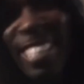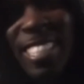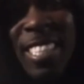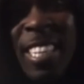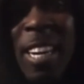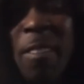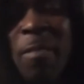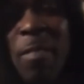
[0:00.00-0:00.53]

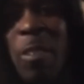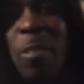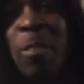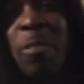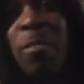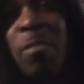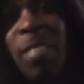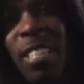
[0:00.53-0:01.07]
Tough
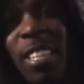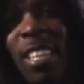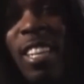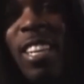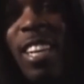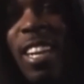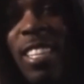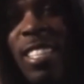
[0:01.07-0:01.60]
dude.
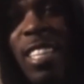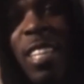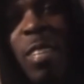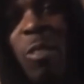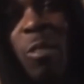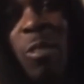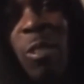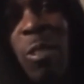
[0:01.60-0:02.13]
I'll see you
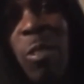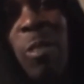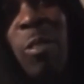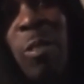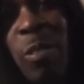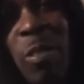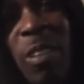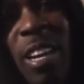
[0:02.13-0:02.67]
soon.
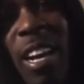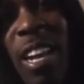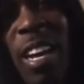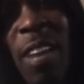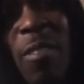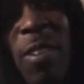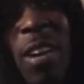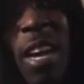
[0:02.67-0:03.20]
I
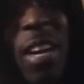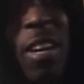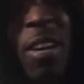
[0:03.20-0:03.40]
love you like